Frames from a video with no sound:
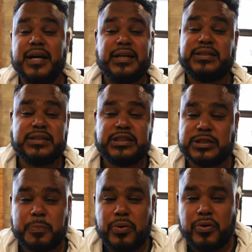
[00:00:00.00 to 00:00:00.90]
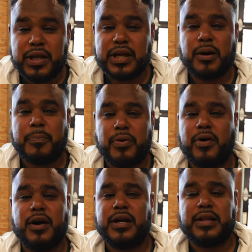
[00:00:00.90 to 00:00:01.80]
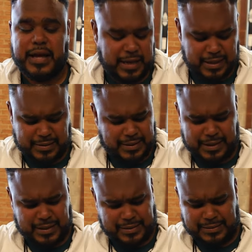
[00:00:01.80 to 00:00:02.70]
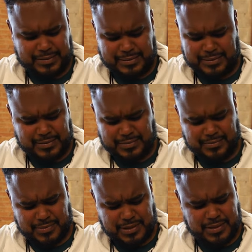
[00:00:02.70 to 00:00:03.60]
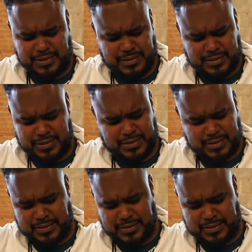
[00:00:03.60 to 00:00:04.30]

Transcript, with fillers: It's just pulling apart, like, like, jeez.